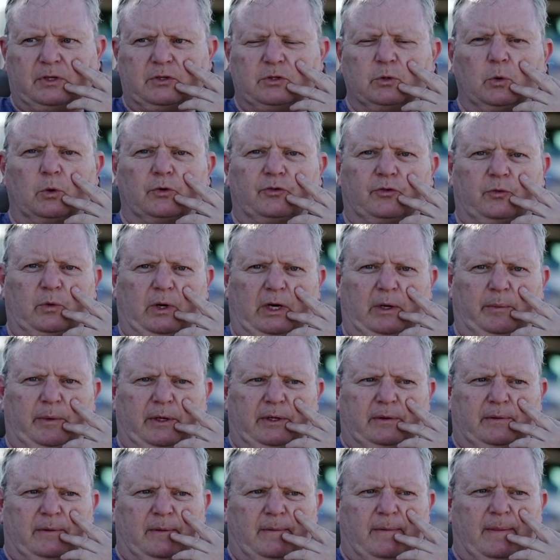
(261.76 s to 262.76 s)
quite a
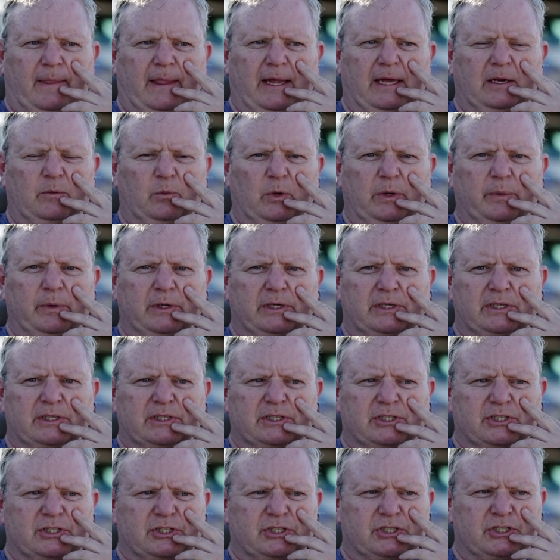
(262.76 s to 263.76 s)
bit. And we were
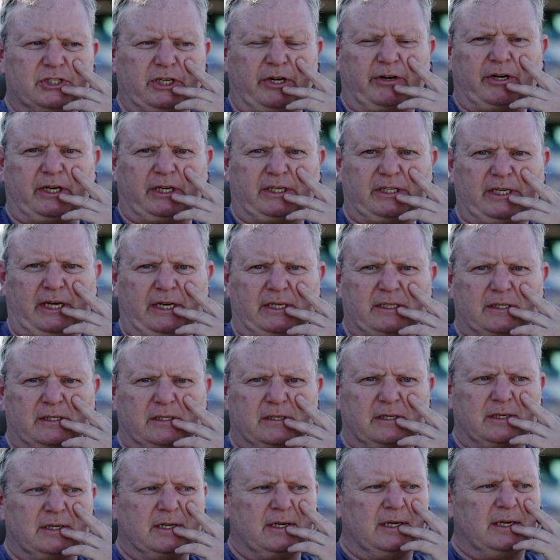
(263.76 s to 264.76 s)
sharing a tent.
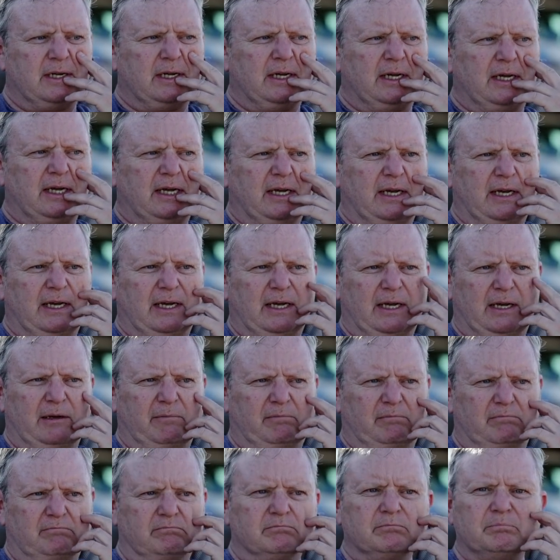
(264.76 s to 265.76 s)

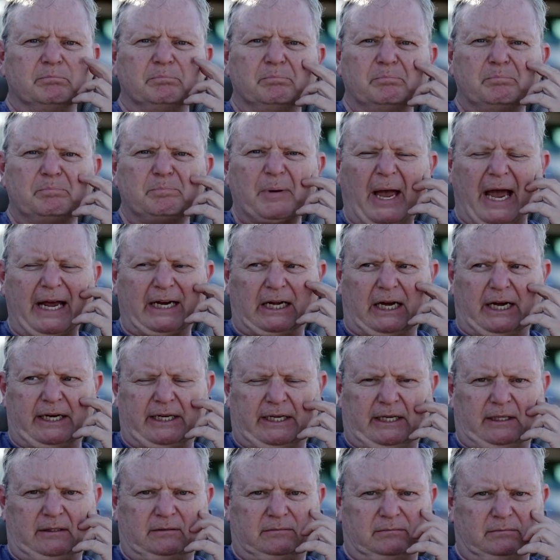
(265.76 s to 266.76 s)
Bad
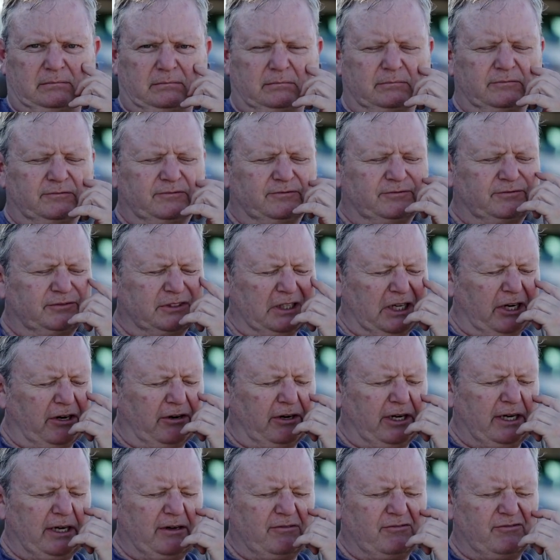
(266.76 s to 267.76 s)
idea.
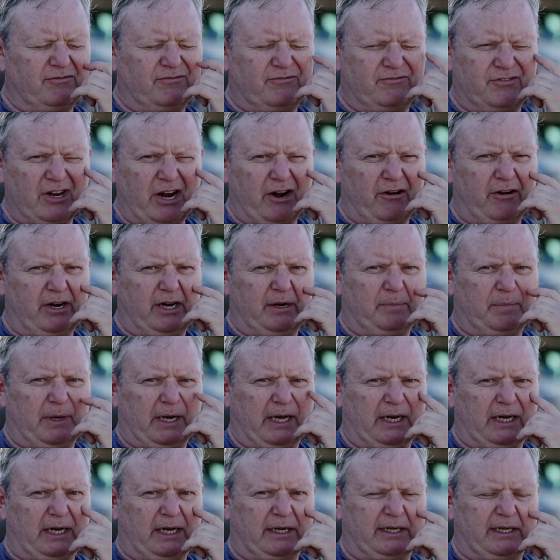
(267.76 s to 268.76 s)
Very, very
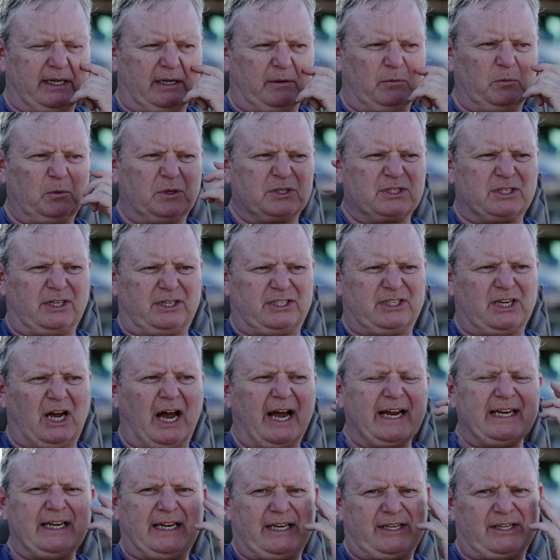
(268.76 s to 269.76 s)
bad idea. It wasn't a
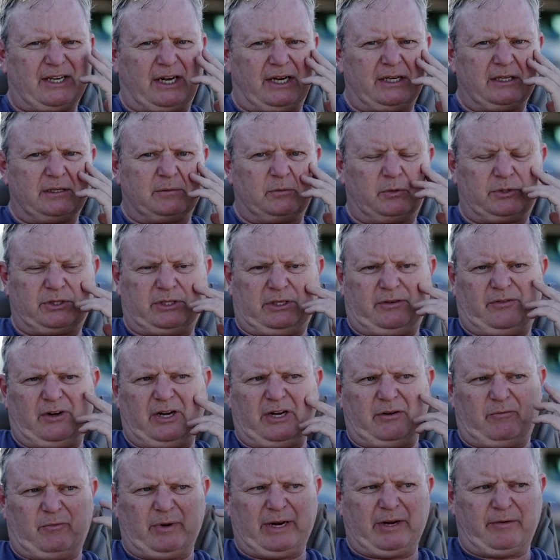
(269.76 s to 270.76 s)
tiny tent. It wasn't a
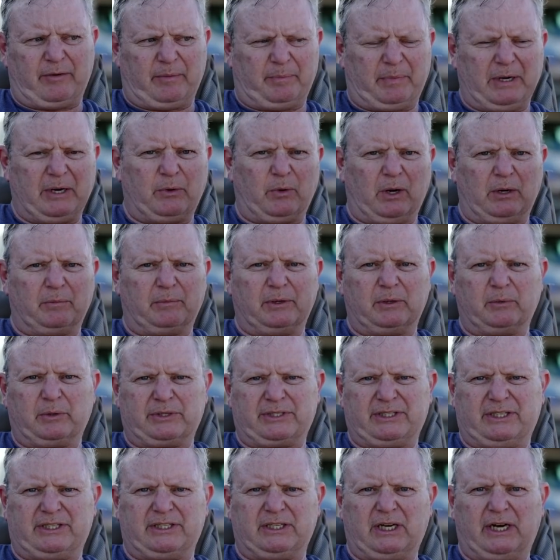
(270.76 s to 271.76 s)
very, very big one, but it
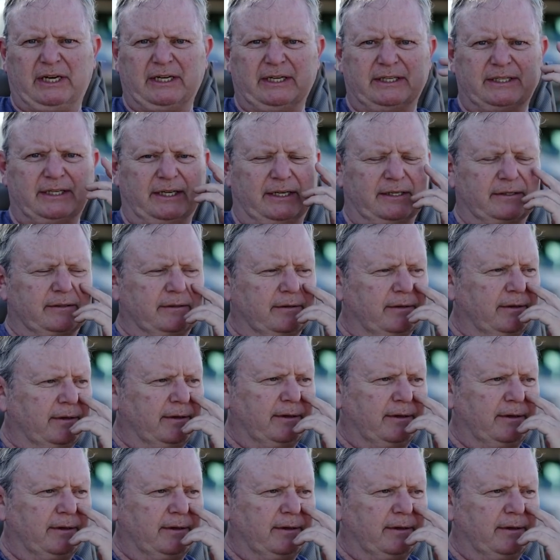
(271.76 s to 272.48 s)
wasn't a tiny tent.